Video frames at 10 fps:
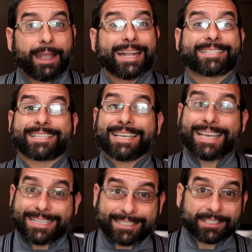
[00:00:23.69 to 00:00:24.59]
It's the
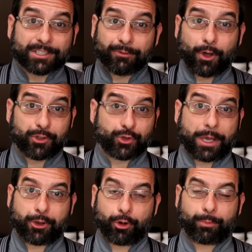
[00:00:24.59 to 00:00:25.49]
easiest of all the
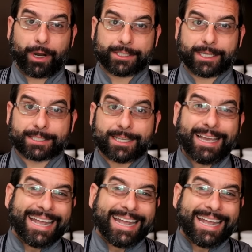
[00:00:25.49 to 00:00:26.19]
dry cured projects.